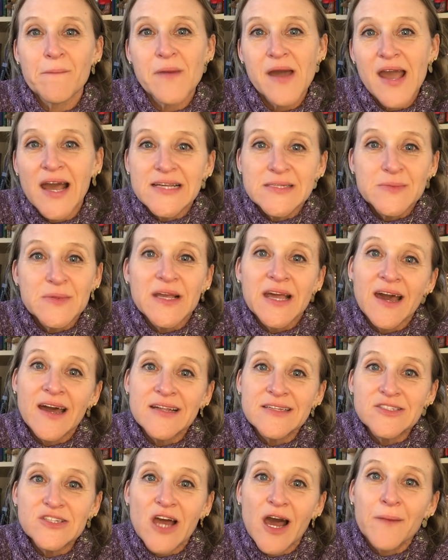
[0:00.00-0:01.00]
my husband
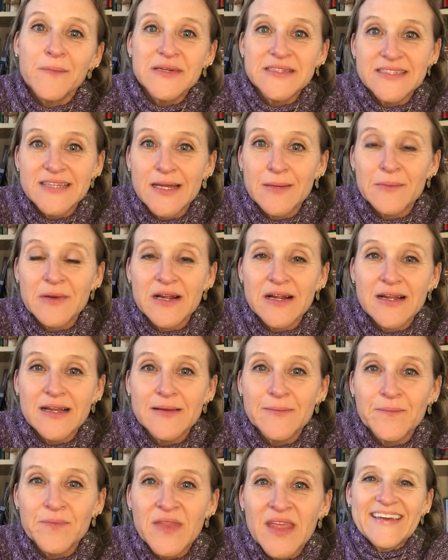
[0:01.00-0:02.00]
got a job in
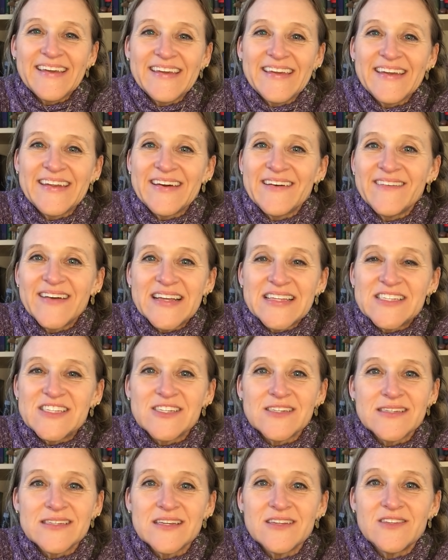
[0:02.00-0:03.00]
Denmark you know,
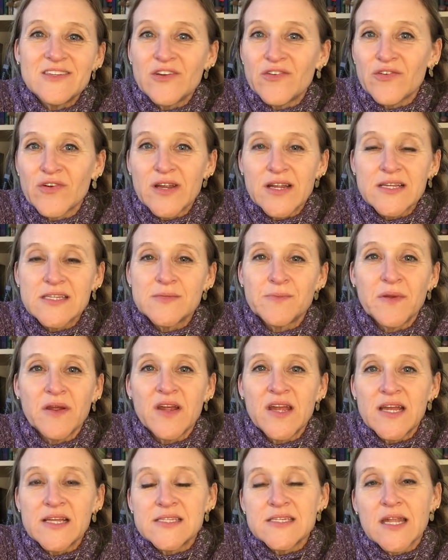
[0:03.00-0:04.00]
it's just a different
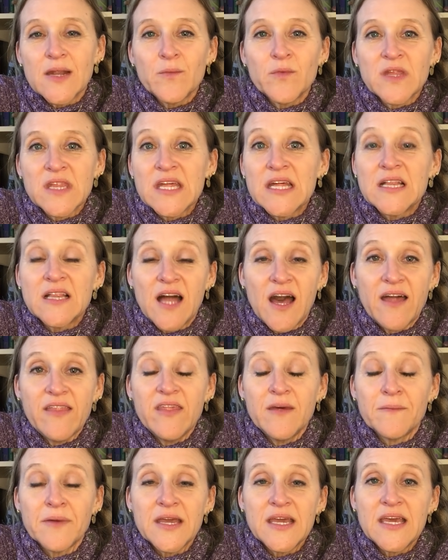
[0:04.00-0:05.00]
experience. And I'm really
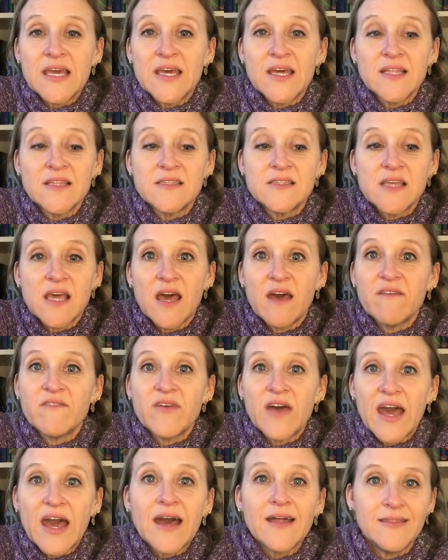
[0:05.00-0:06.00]
glad that my kids
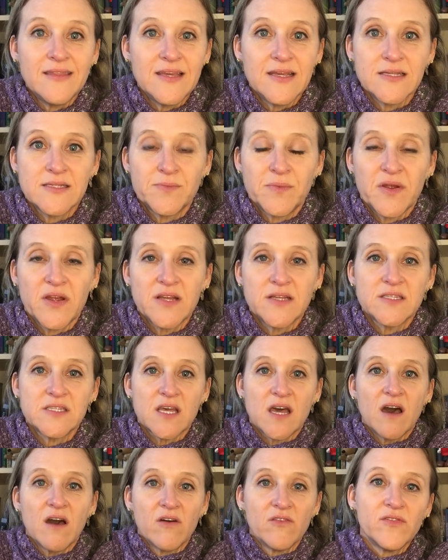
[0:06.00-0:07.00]
have had the
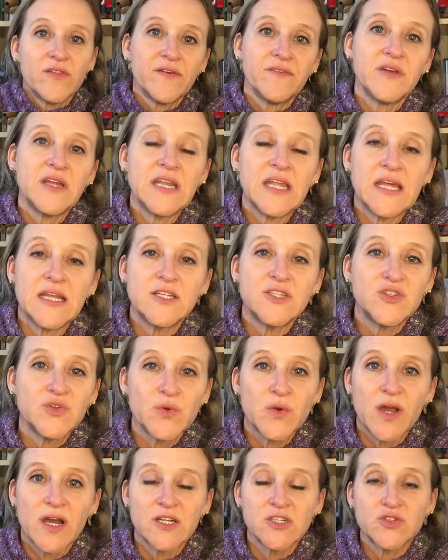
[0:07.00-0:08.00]
experience of living in
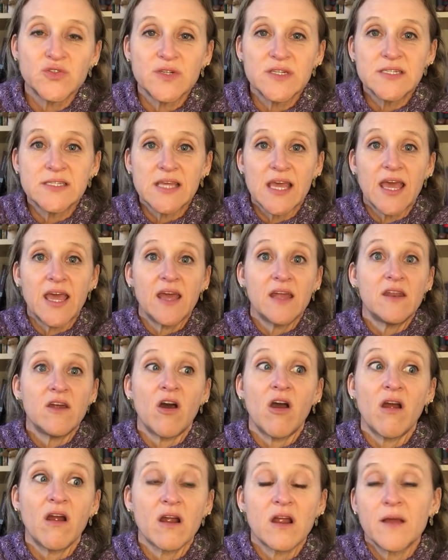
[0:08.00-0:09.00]
two countries and
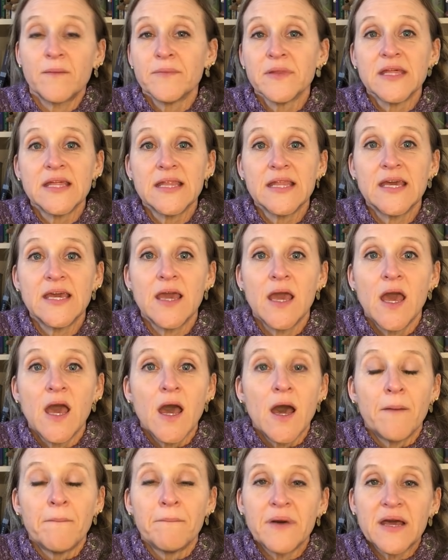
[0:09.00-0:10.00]
are completely
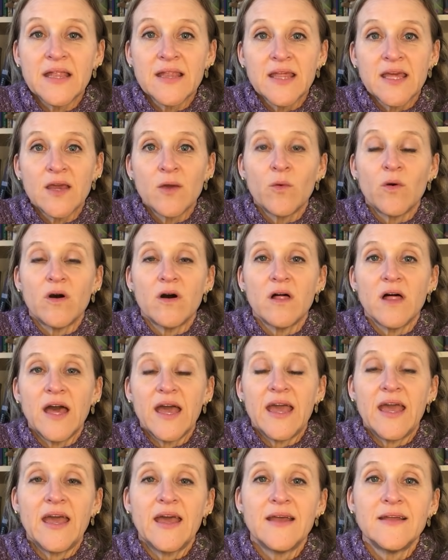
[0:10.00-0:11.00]
bilingual
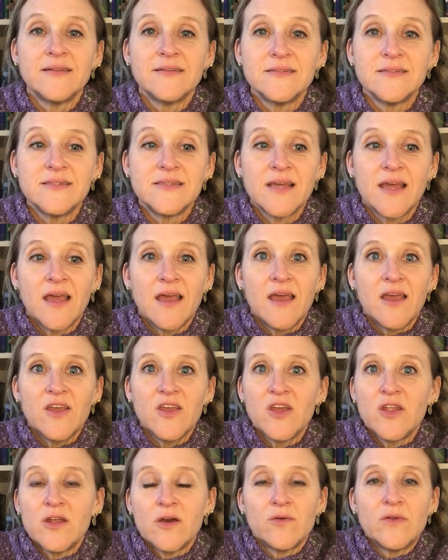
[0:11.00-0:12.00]
and,
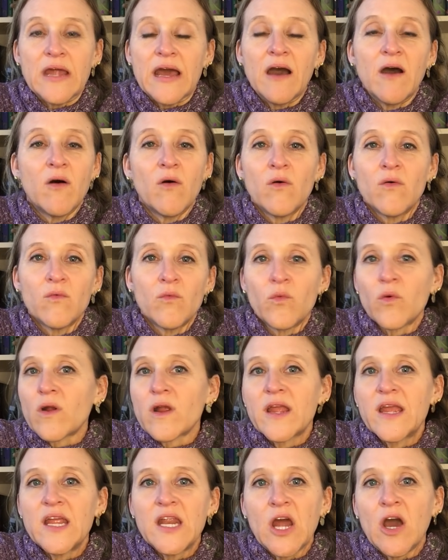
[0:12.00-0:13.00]
you know, now
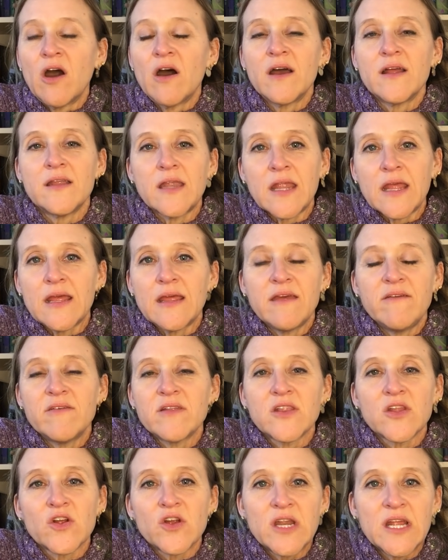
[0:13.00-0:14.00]
working on
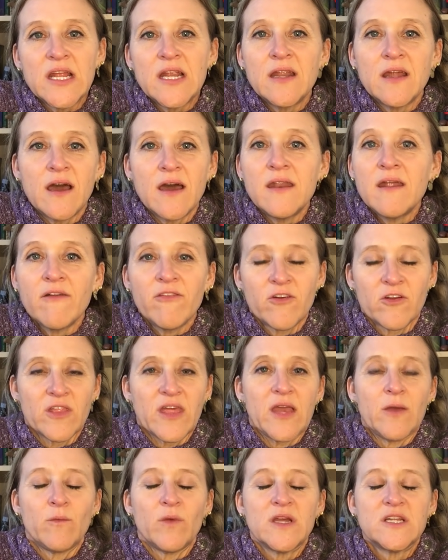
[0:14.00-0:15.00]
even learning another
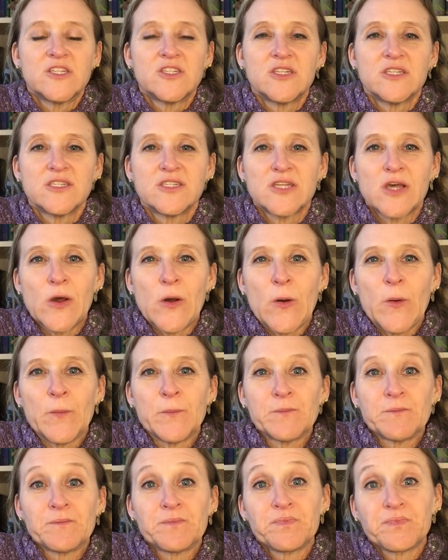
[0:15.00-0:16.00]
language.
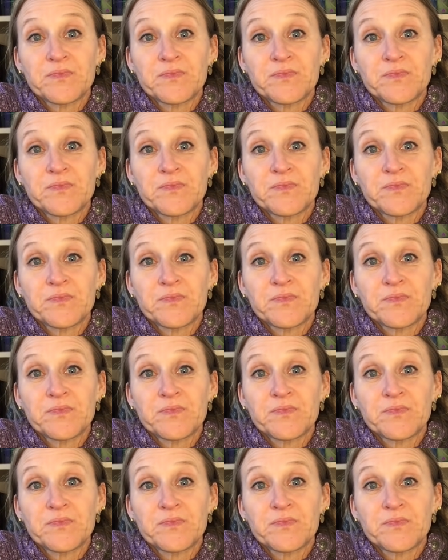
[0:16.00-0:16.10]
So